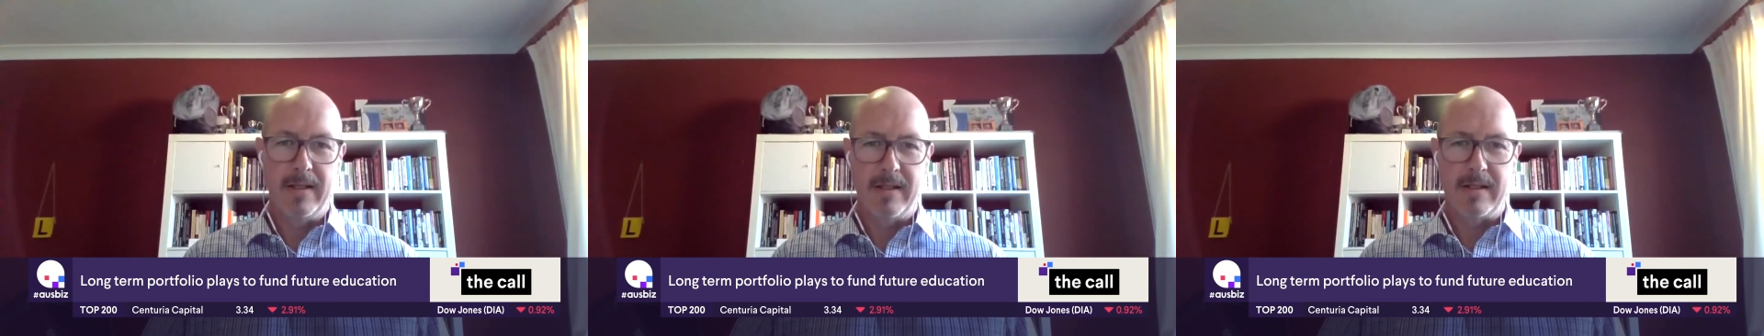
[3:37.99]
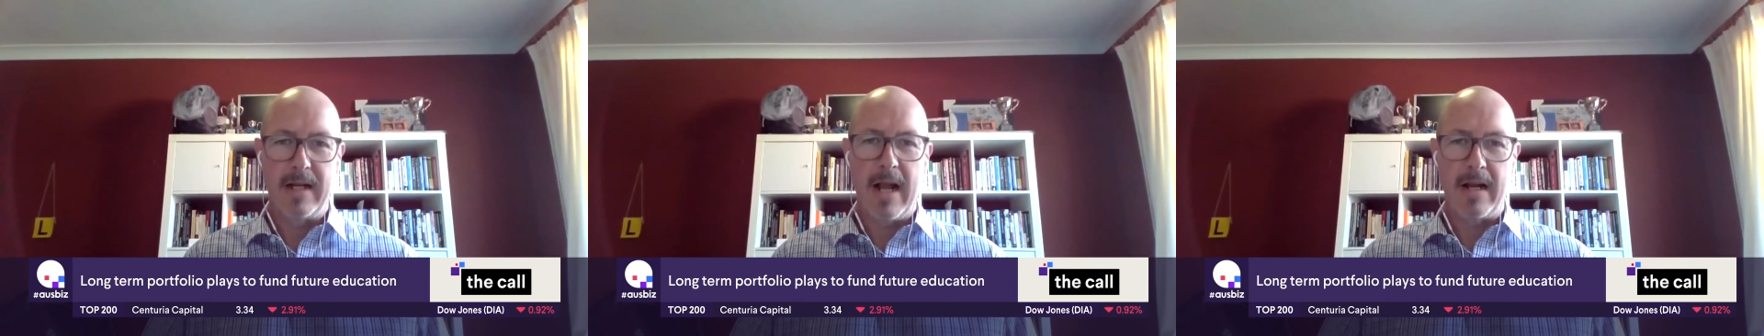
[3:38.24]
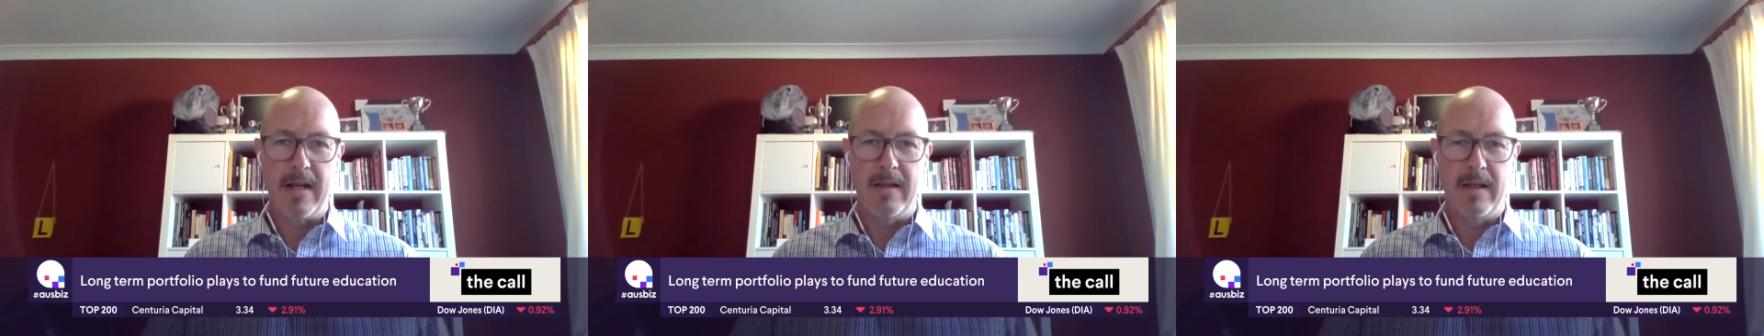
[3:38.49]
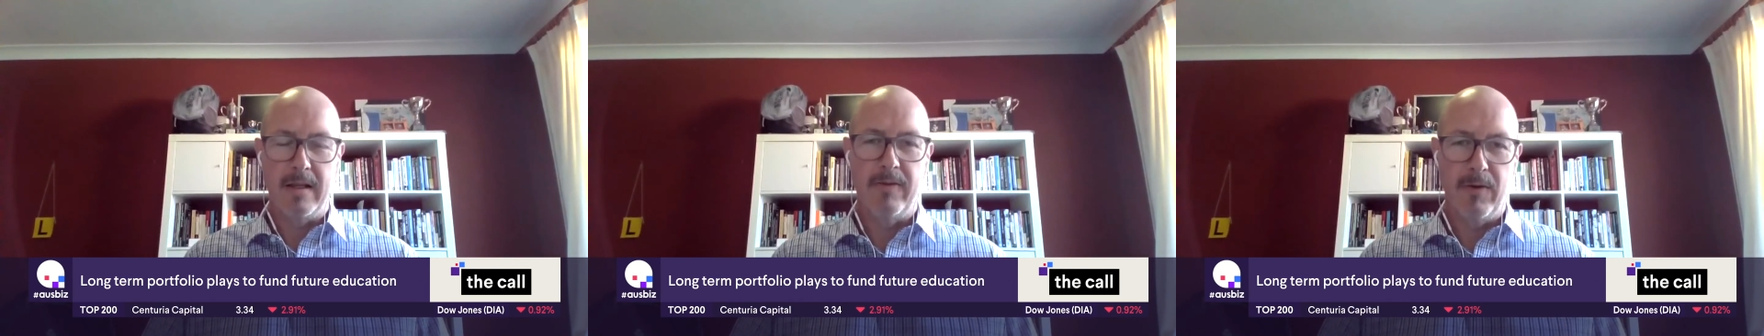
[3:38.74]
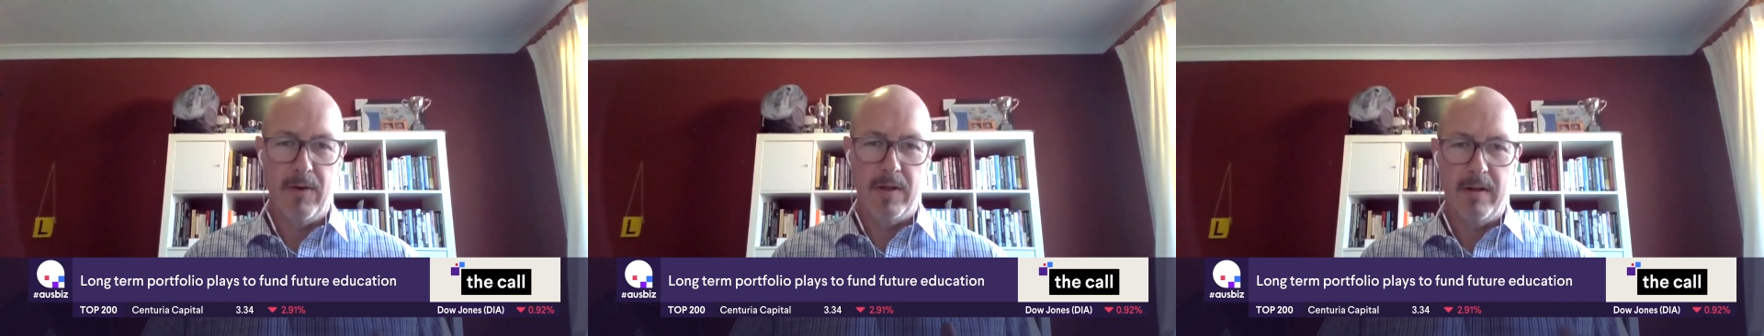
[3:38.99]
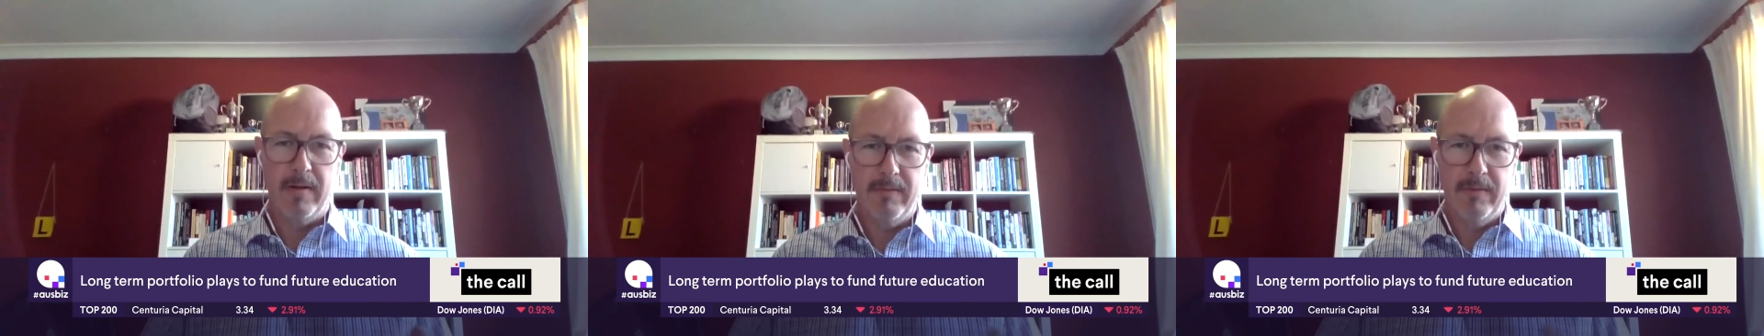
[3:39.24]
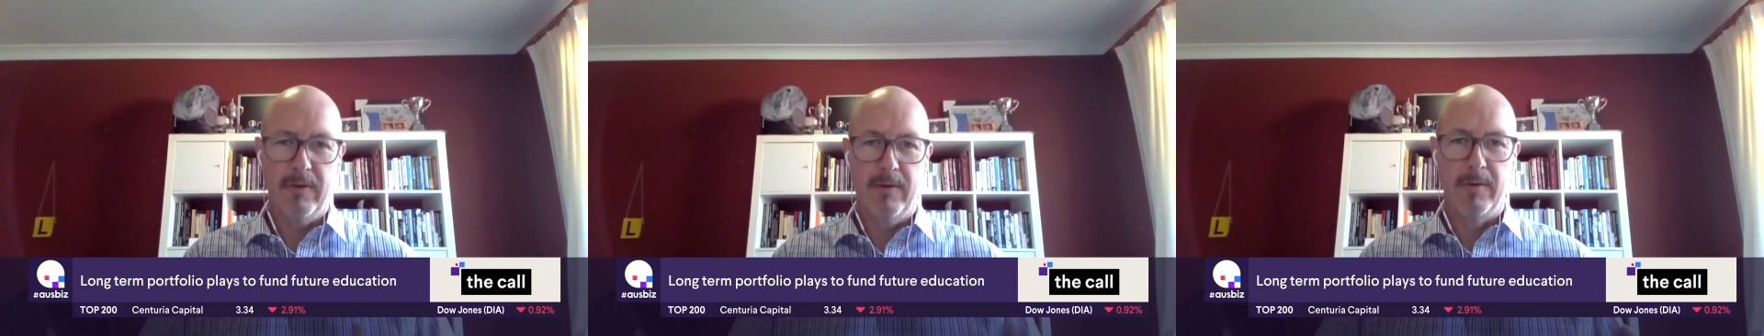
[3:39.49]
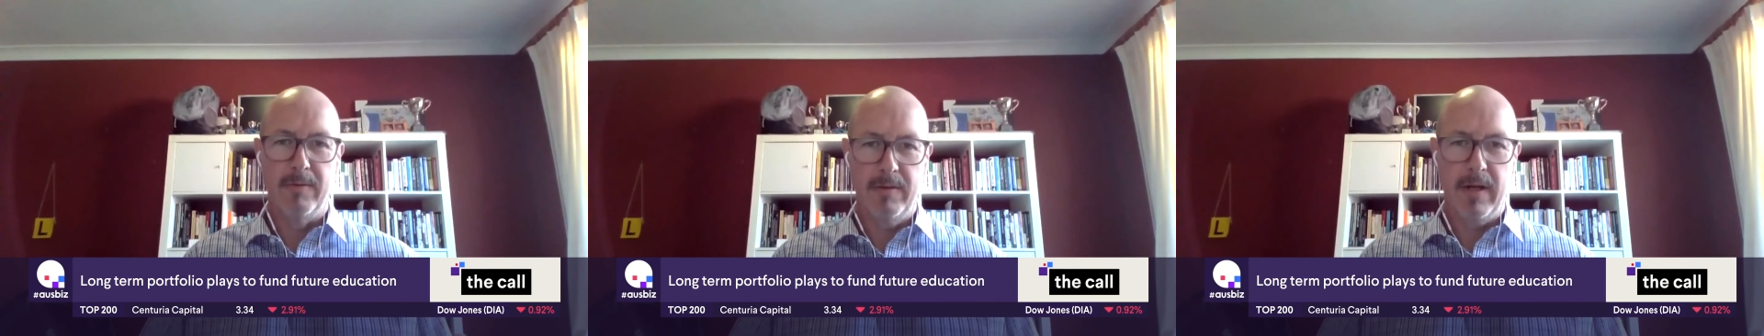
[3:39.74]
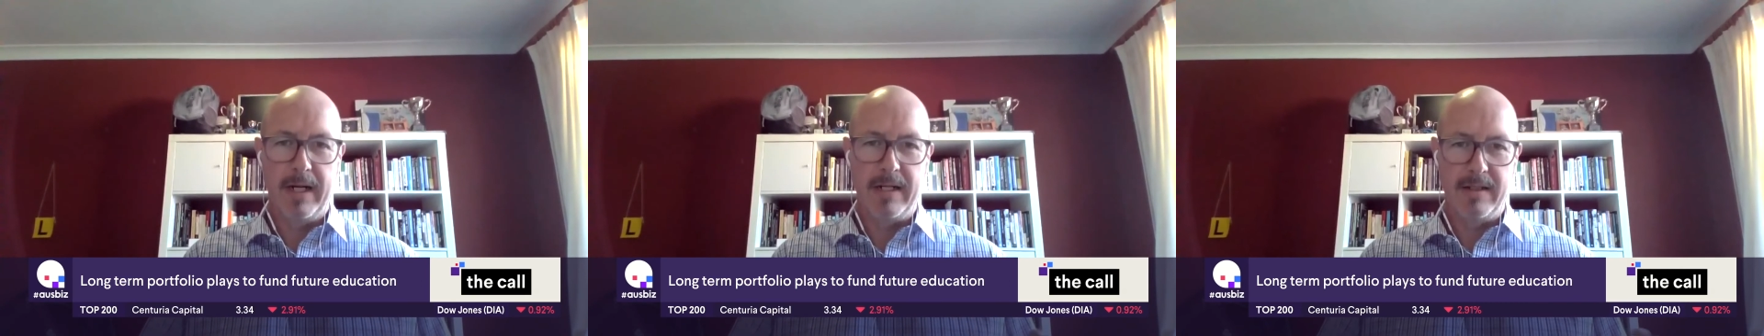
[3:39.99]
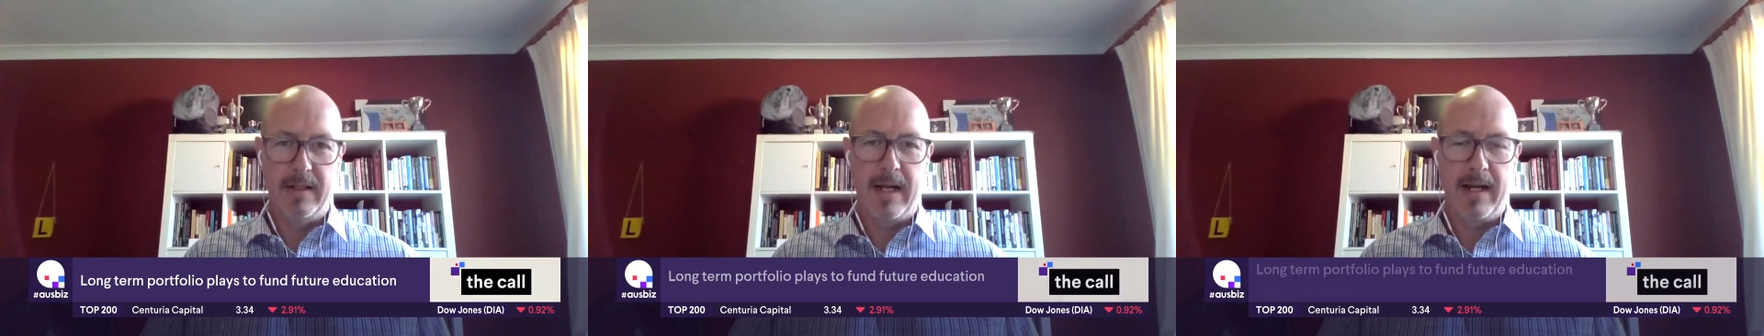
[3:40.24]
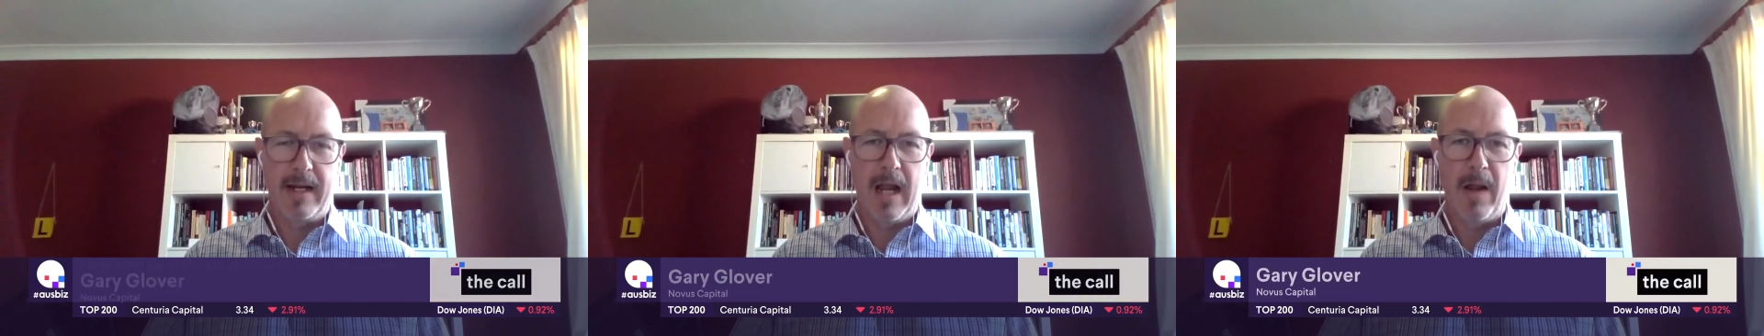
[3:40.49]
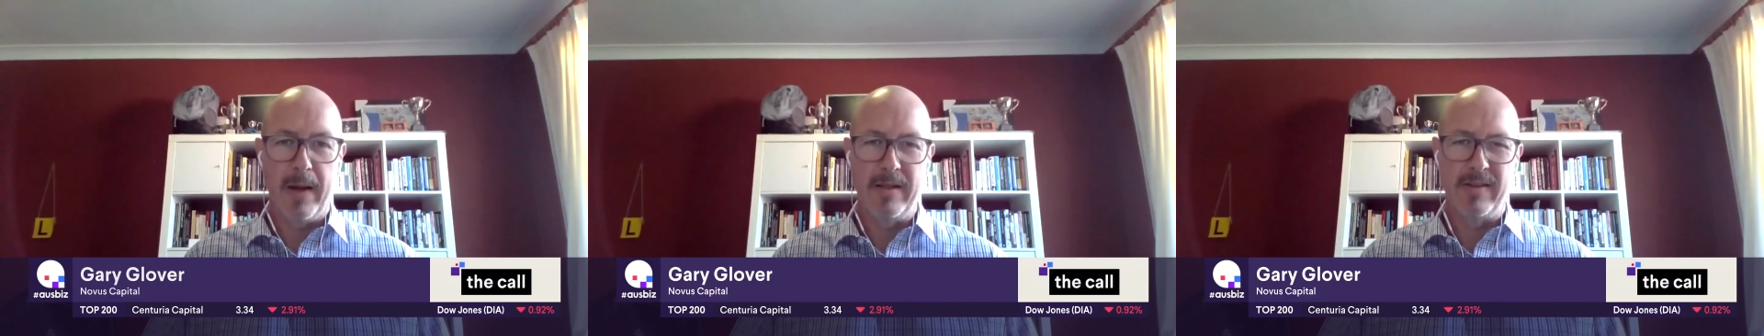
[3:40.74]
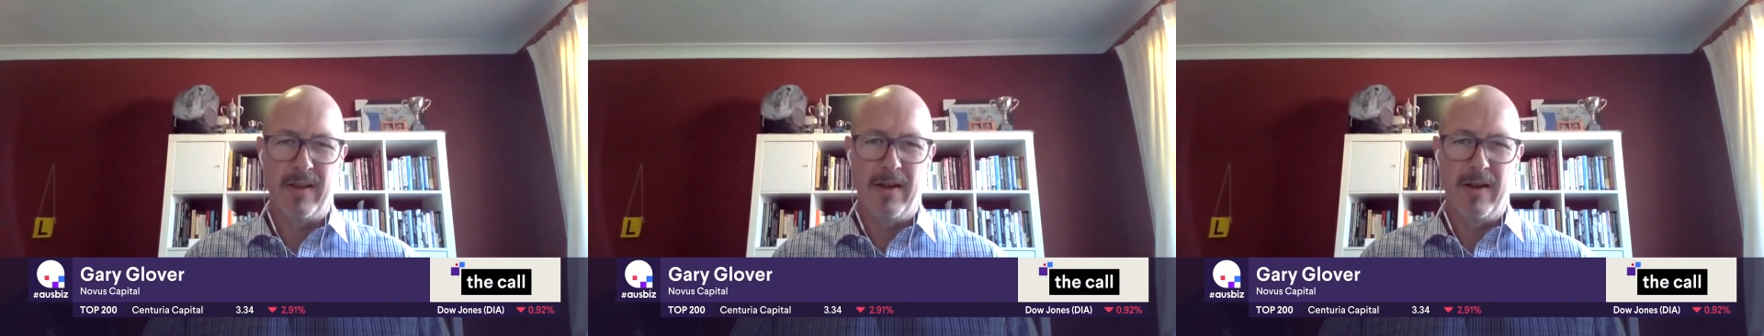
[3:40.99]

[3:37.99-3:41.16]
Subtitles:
as a starting thing for I guess, to get going.